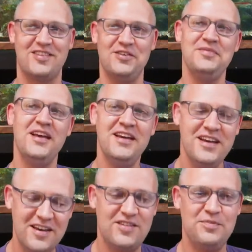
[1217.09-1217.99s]
so
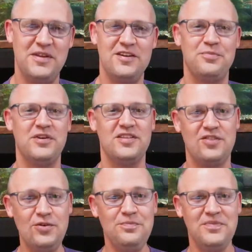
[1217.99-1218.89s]
he should be here pretty
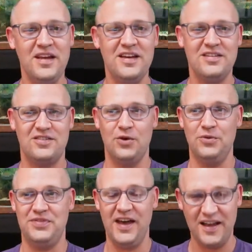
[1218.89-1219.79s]
soon.
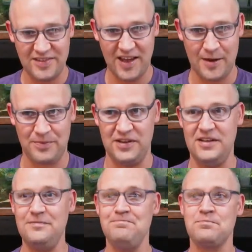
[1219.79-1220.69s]
So that's
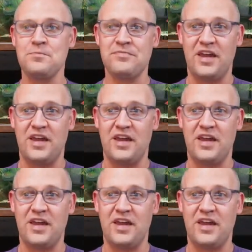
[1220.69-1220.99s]
happening.